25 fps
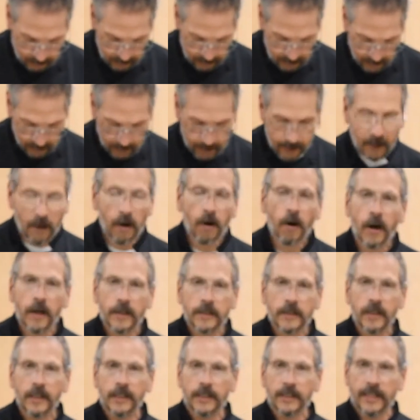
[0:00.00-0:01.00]
you're not
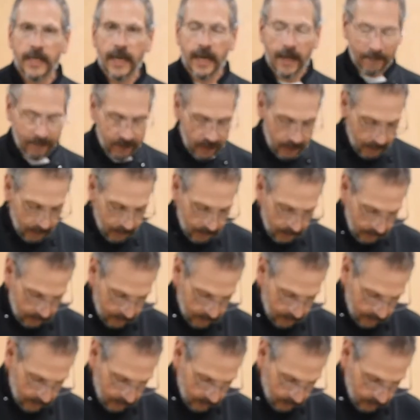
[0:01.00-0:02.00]
cross-contaminating
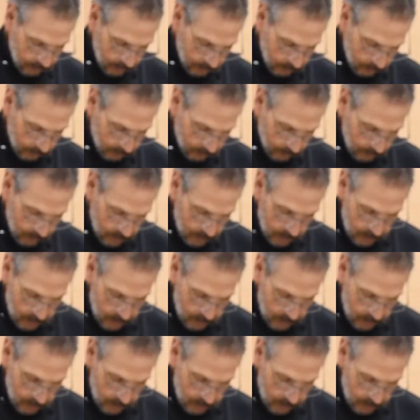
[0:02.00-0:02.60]
things. So